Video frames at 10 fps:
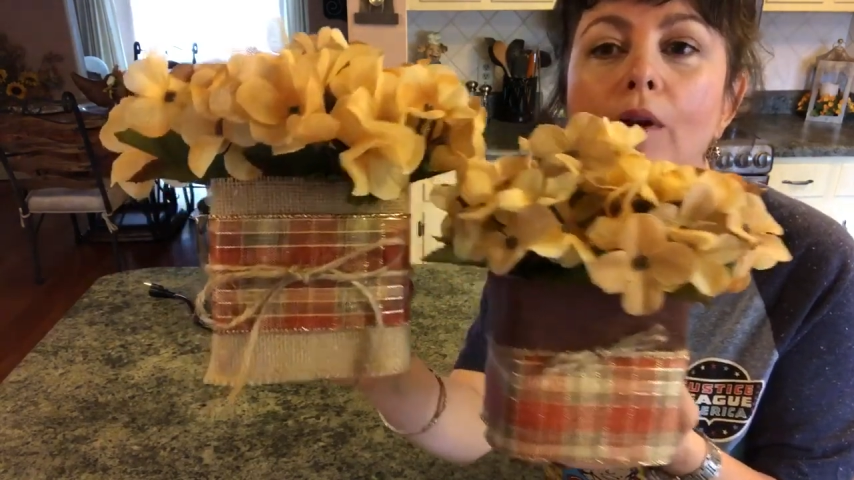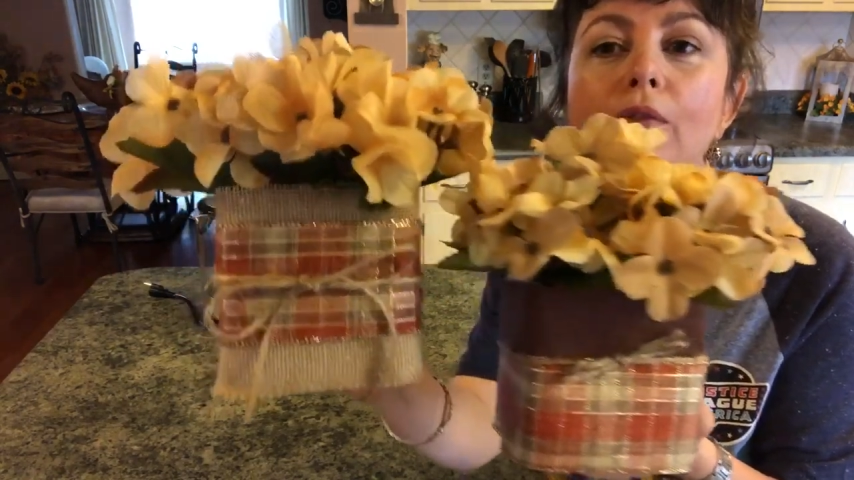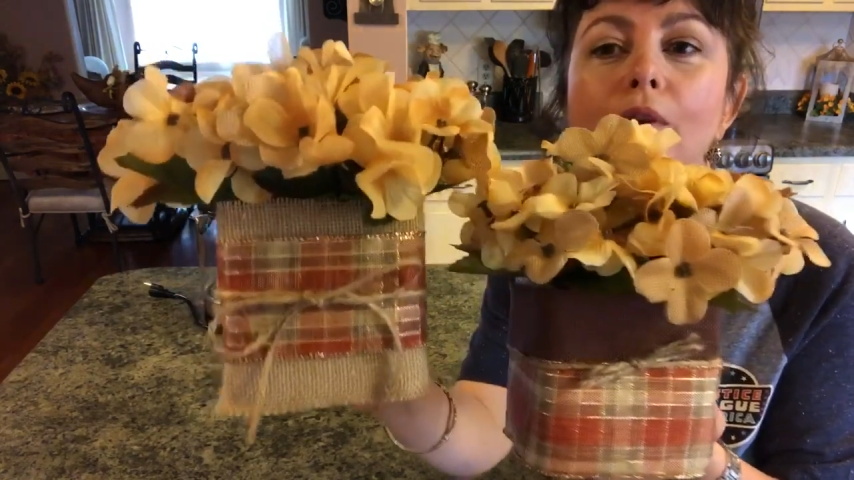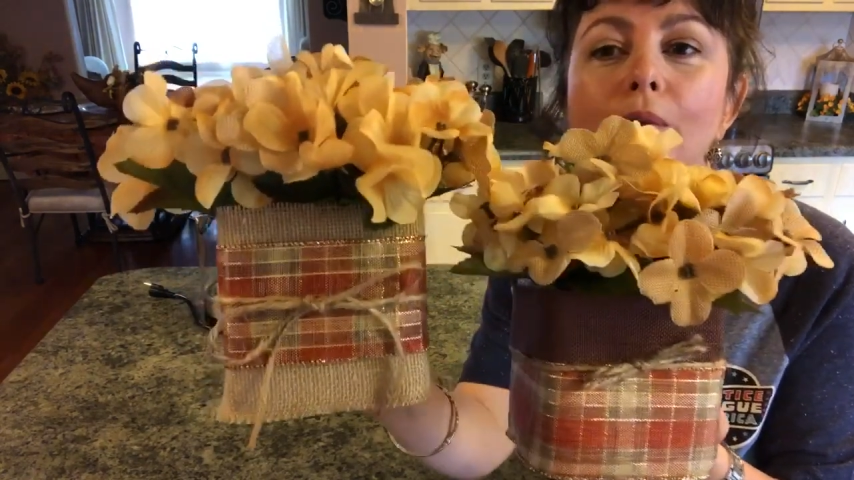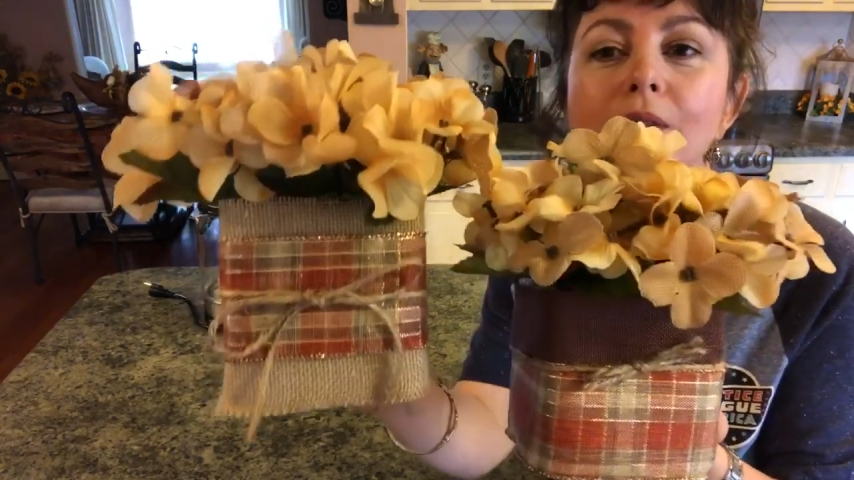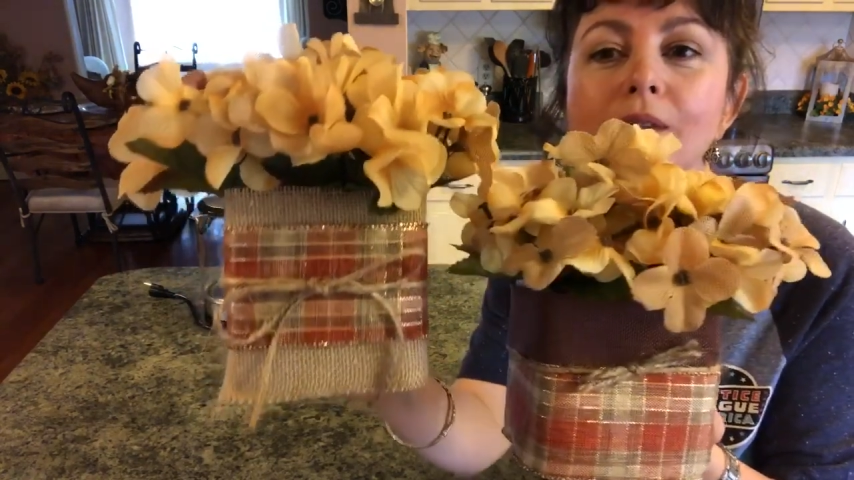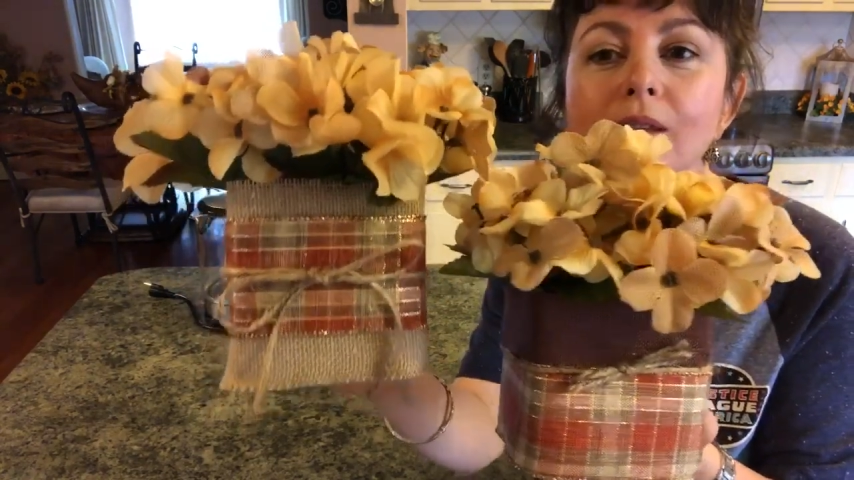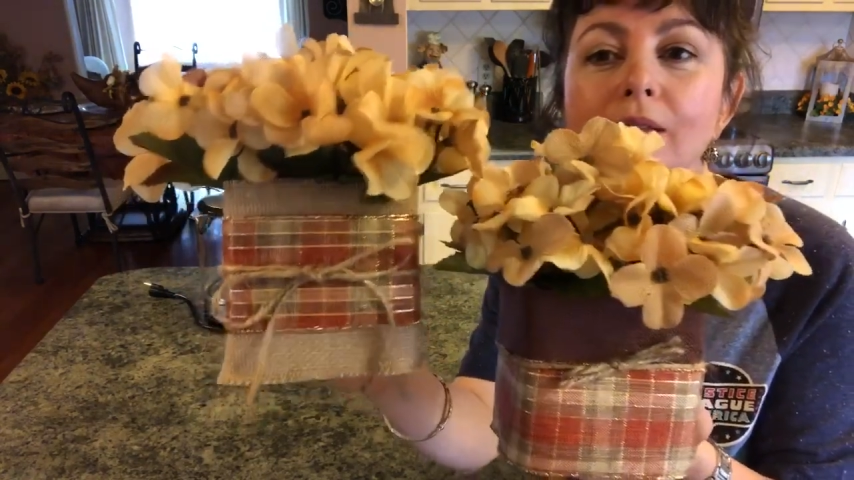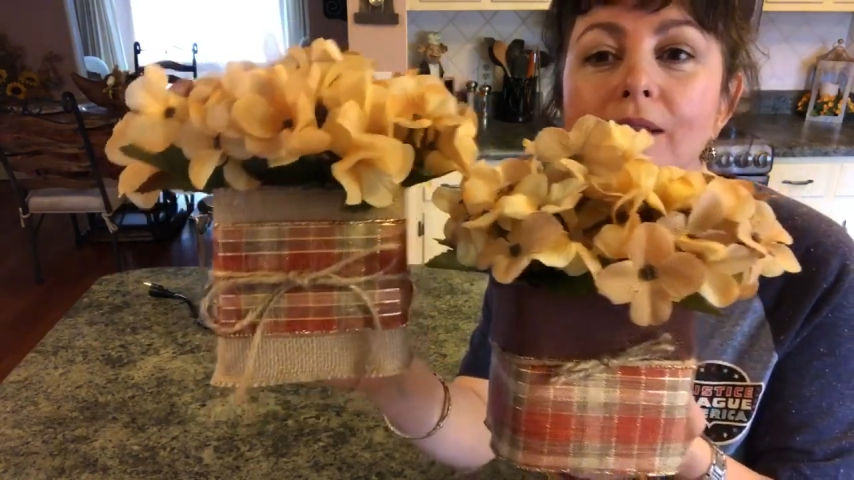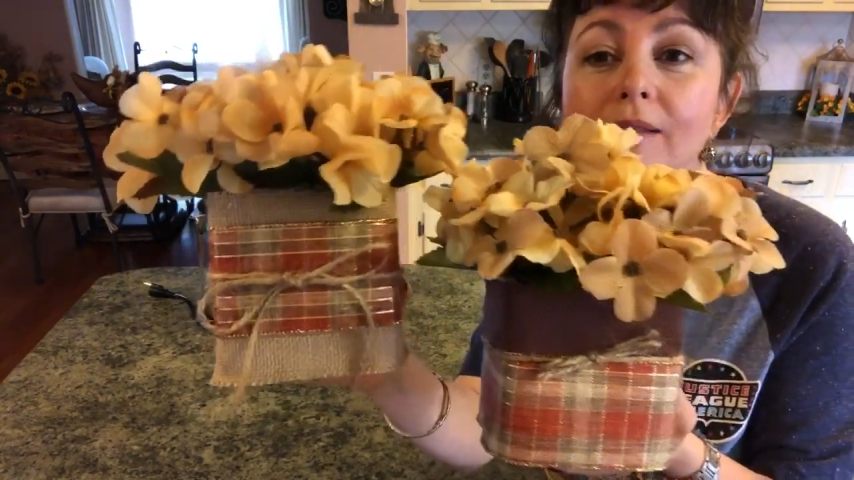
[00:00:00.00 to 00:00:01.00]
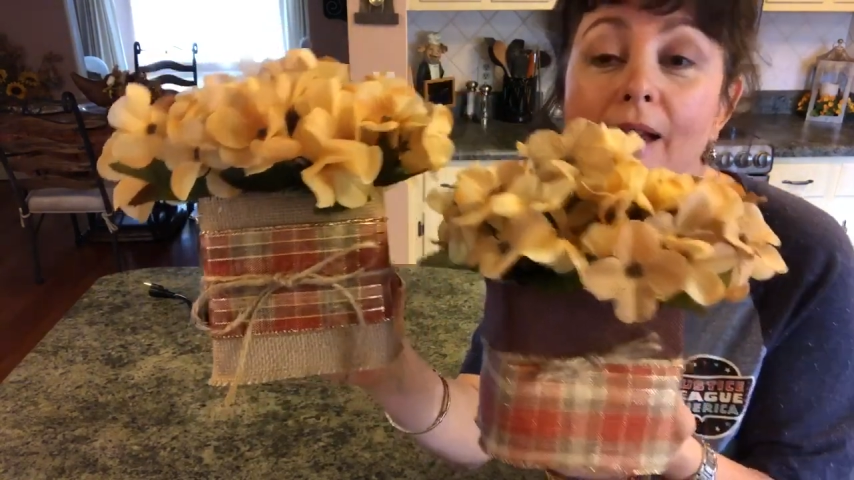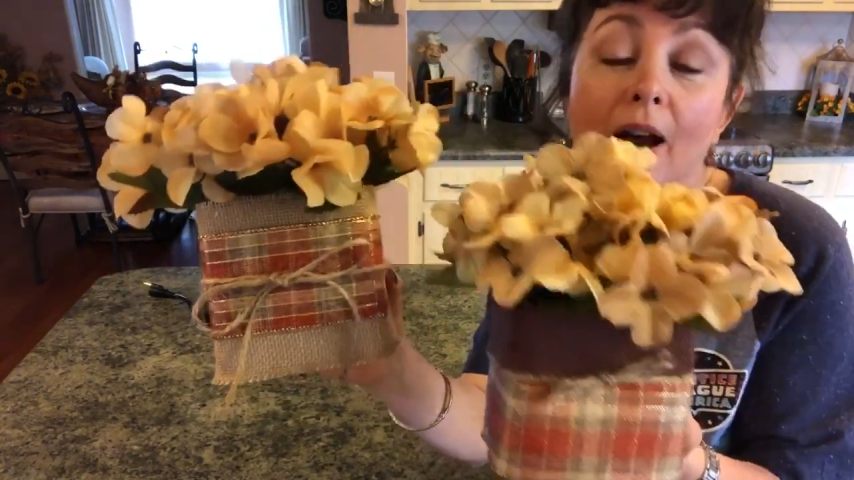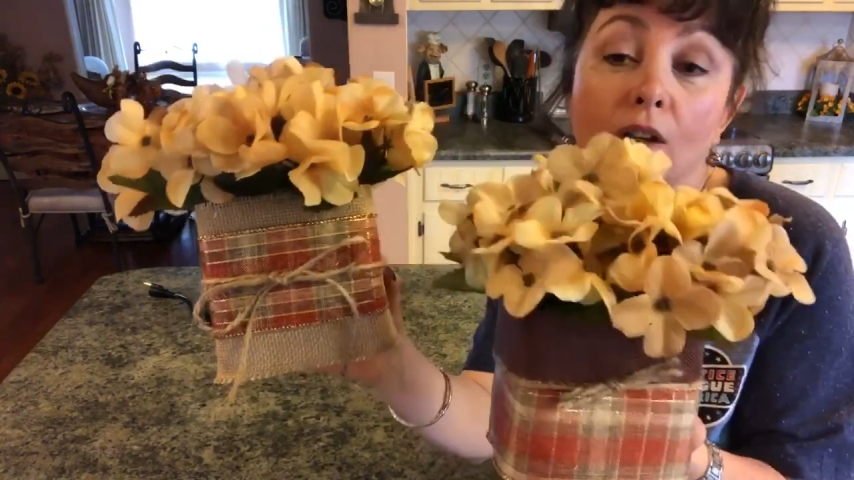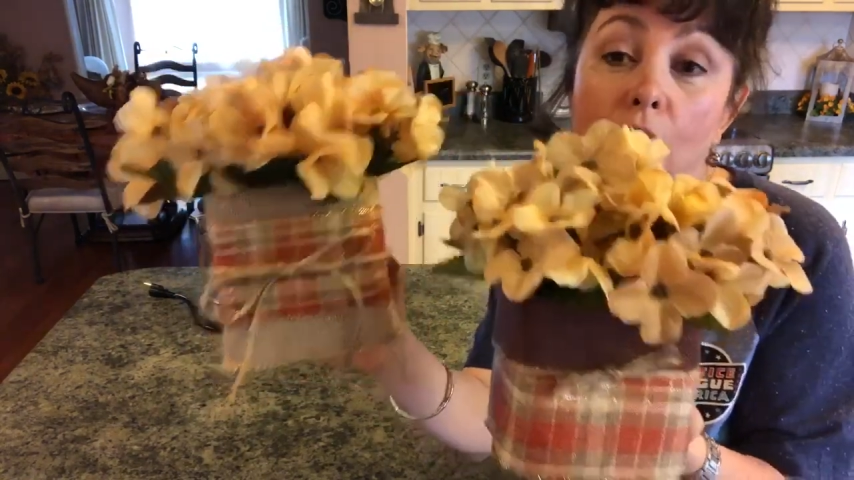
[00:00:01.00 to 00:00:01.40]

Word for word: If you would see these out,